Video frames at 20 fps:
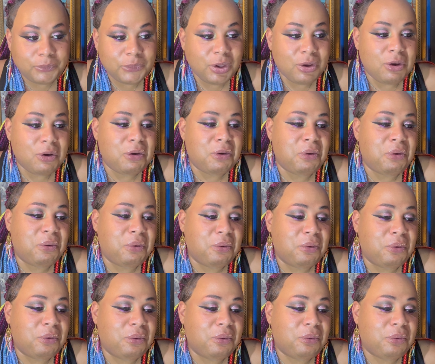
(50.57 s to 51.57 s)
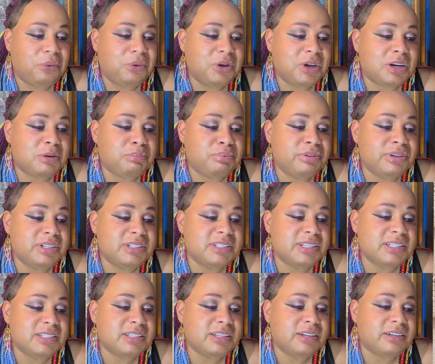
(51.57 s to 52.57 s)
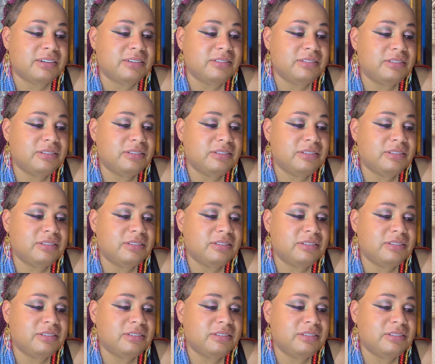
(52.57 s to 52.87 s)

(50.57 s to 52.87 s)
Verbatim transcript: Oh, you're the princess though.